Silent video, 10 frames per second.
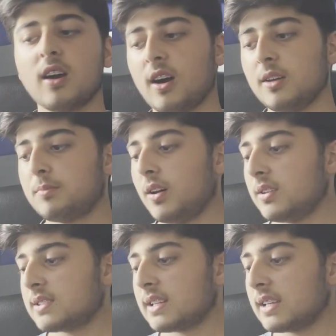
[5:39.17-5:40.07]
I
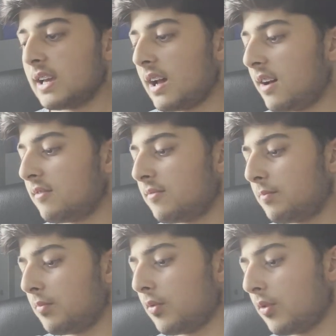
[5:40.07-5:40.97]
personally have
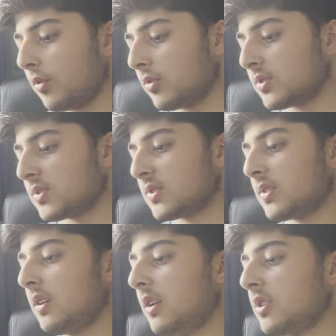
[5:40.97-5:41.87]
bought
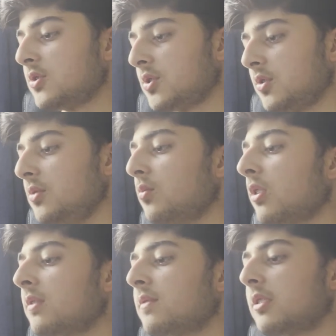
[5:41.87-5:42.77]
two.
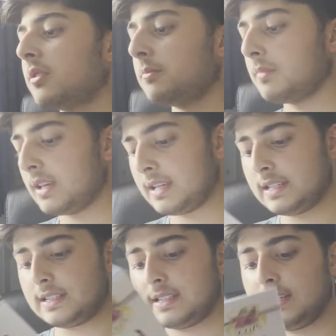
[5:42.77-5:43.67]
One of them
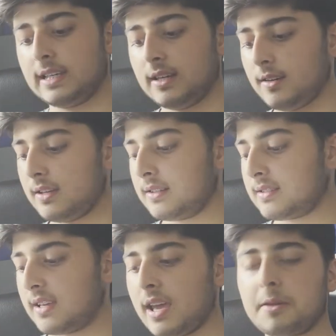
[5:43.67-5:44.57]
is here.
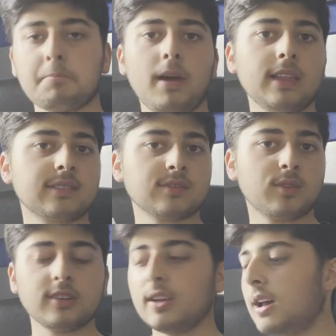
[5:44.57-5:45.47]
It's a maths
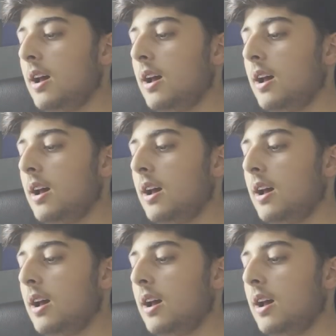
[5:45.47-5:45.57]
one.